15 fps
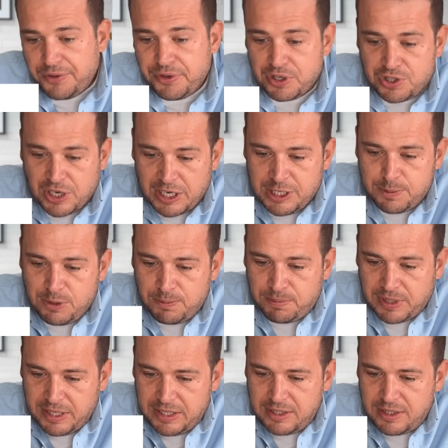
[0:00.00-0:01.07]
The gentleman
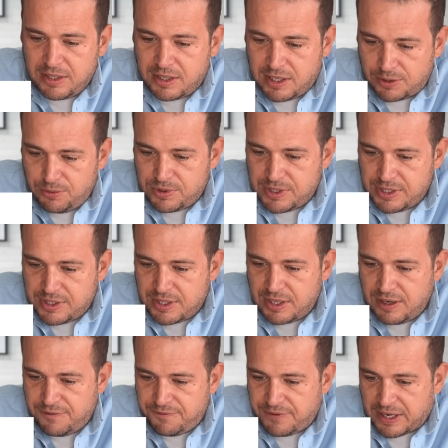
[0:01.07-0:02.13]
pleaded guilty to
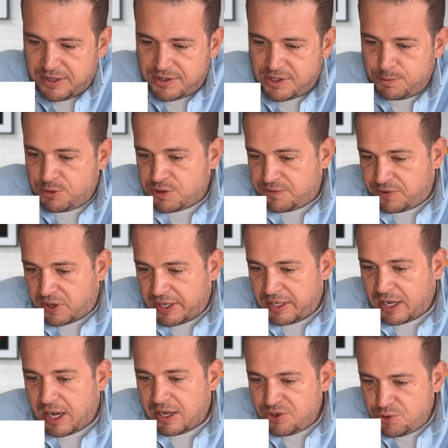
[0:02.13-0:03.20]
the offence and was
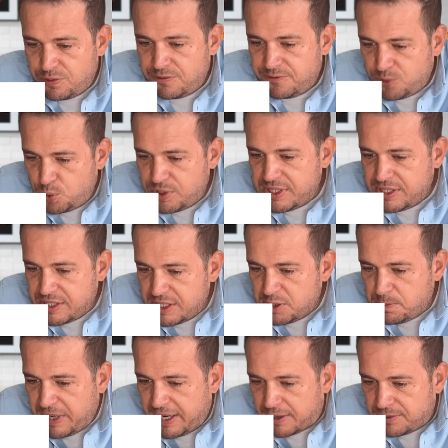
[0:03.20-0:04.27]
fined
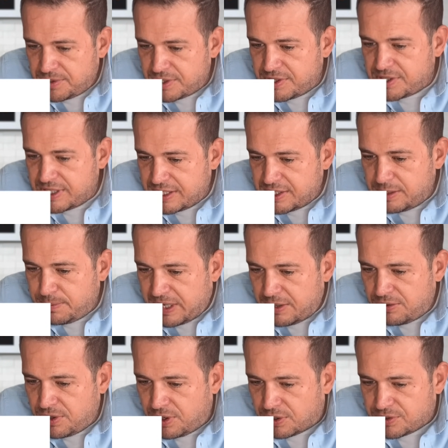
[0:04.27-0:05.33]
£146 and
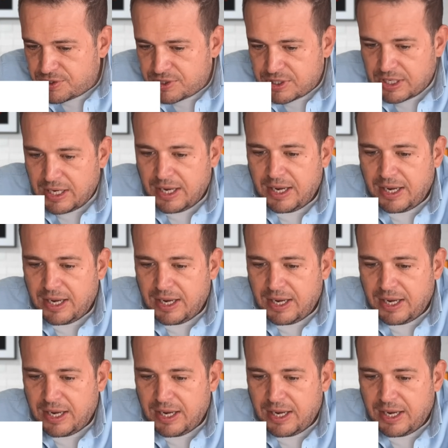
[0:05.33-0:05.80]
£60 costs